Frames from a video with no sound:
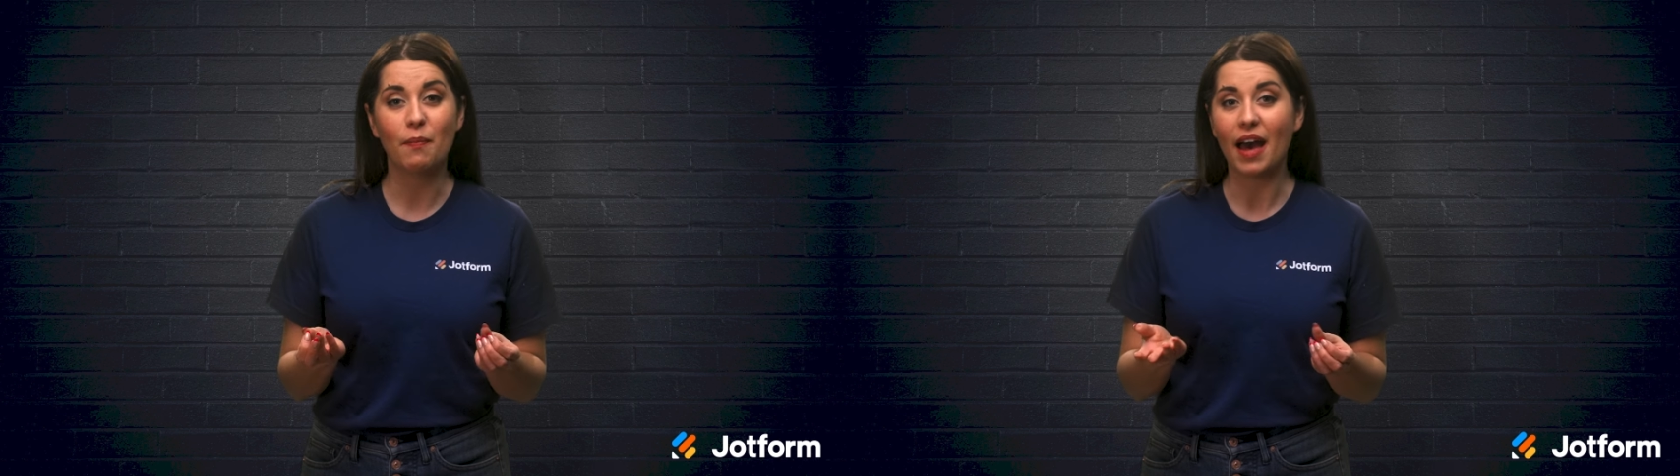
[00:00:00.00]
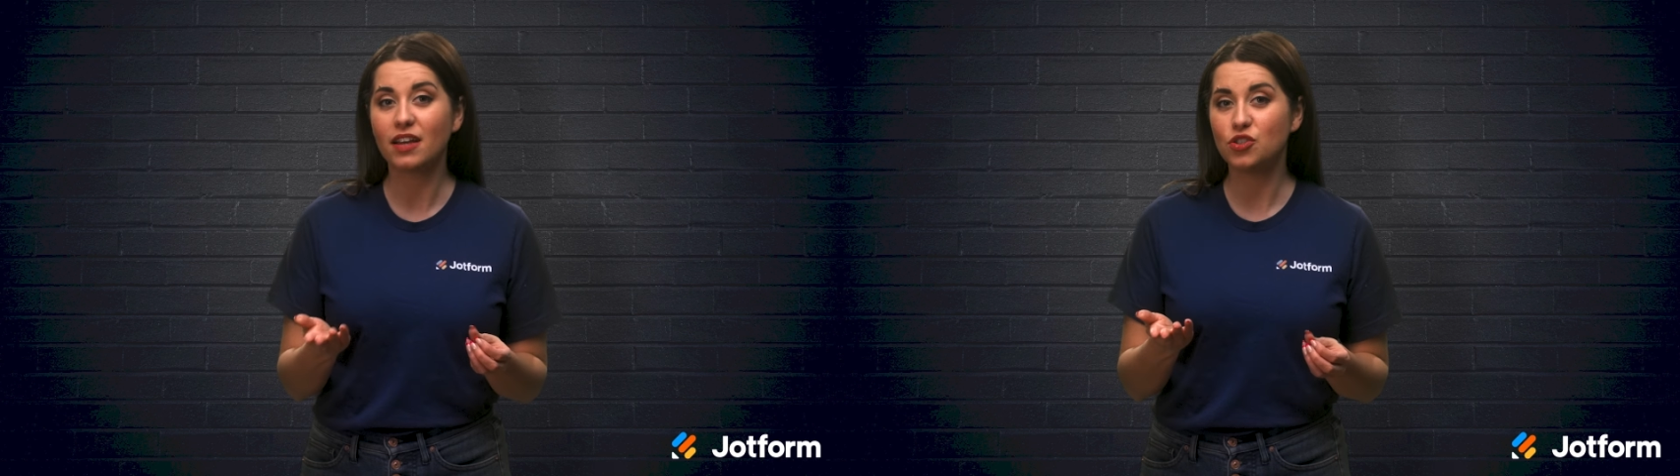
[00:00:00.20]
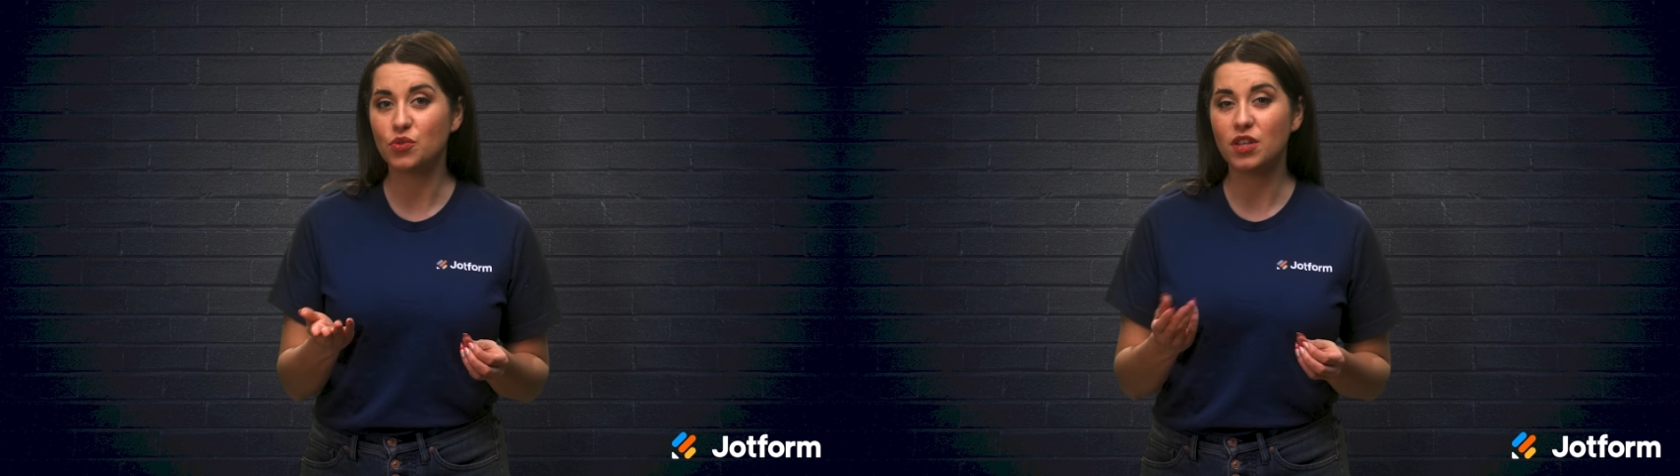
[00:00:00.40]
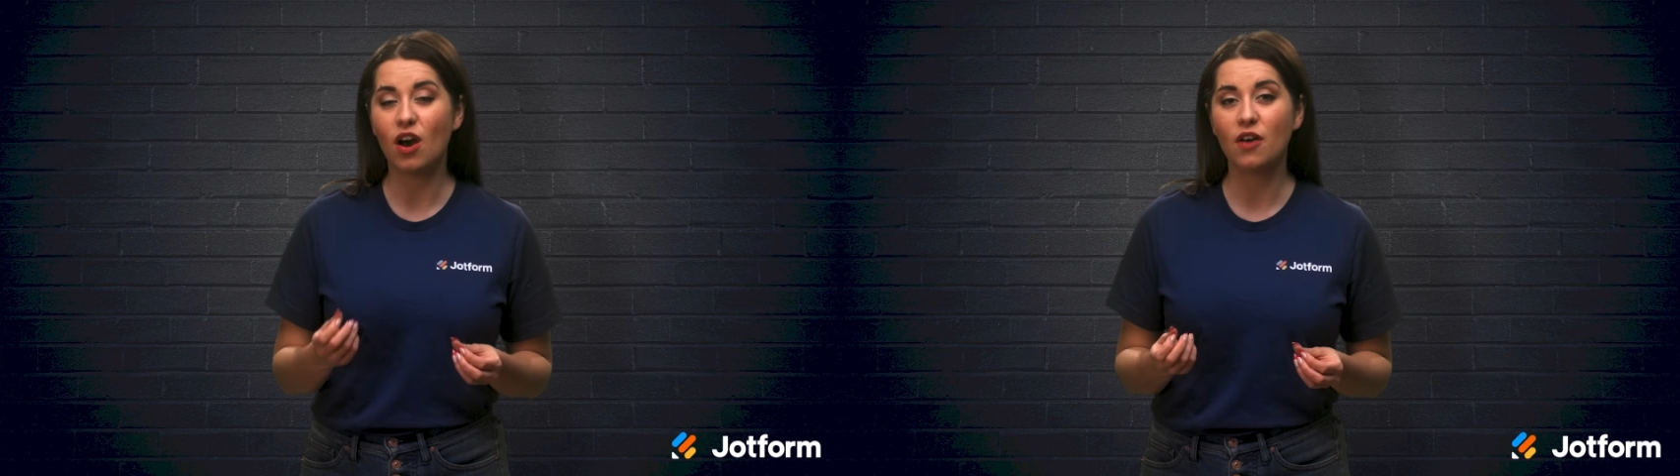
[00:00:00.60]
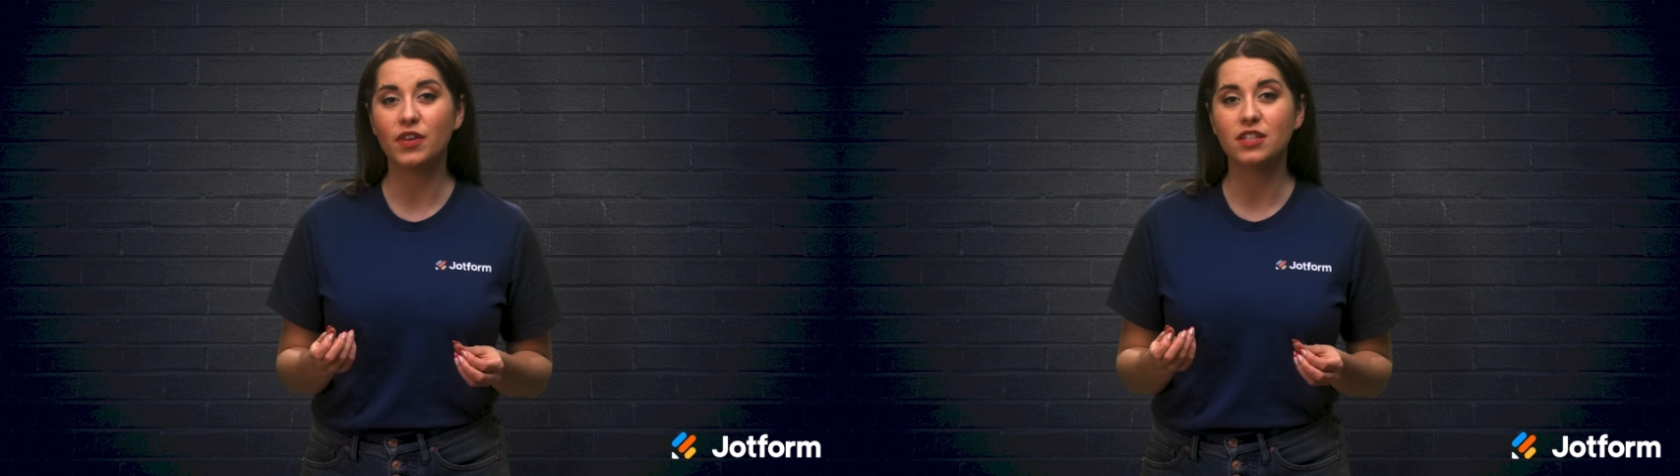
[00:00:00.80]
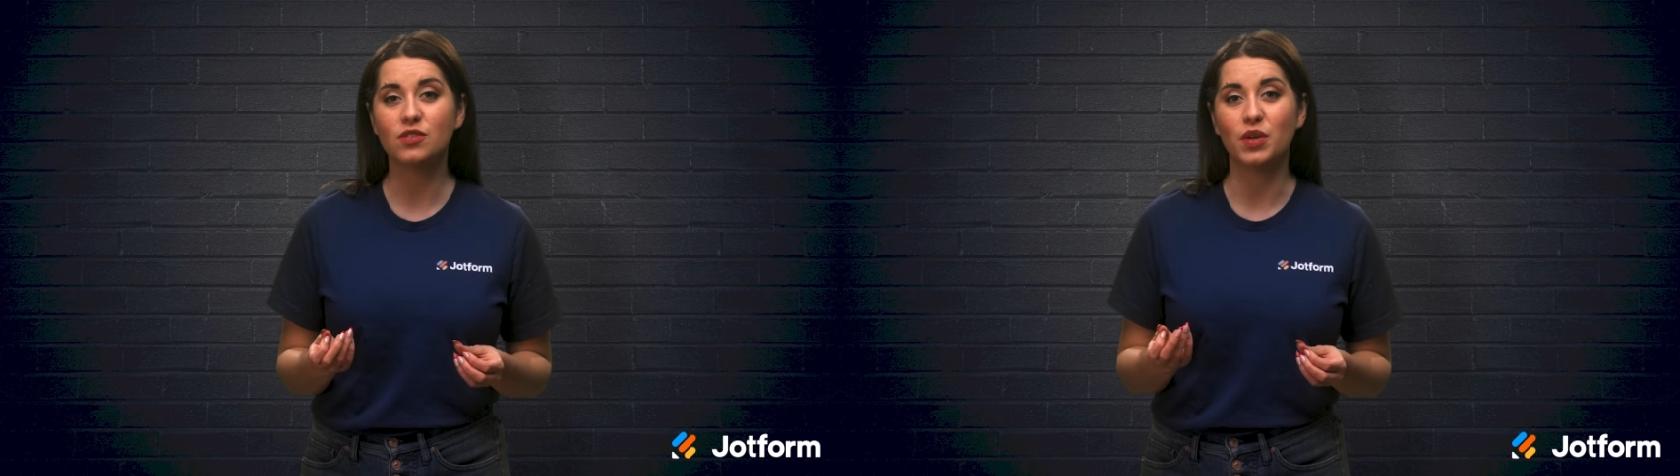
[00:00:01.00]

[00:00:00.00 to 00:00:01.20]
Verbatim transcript: back to the office,